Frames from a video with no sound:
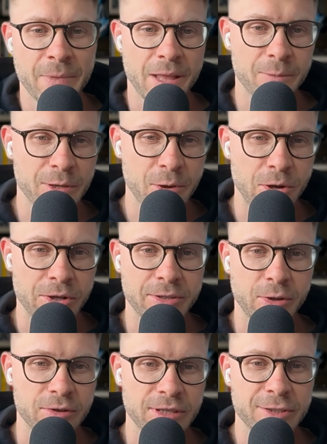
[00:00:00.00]
And we called it
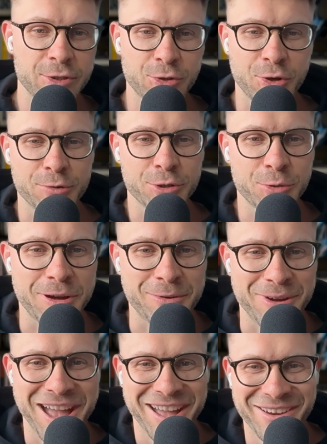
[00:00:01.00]
on this show,
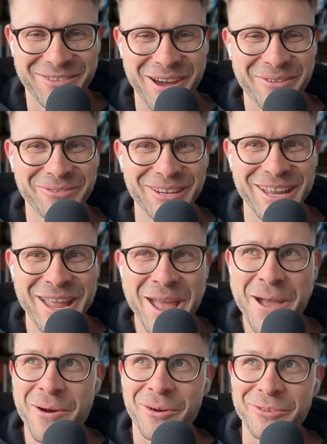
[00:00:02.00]
roughly
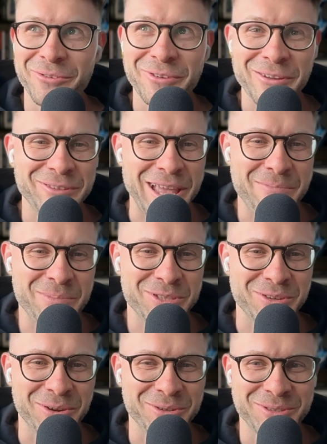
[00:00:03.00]
on the 5th
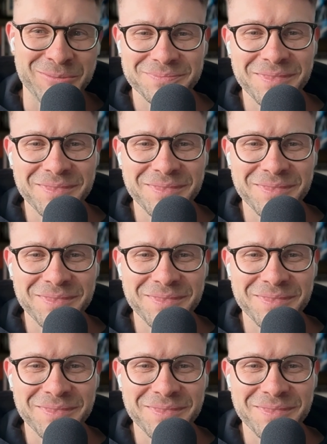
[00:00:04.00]
episode,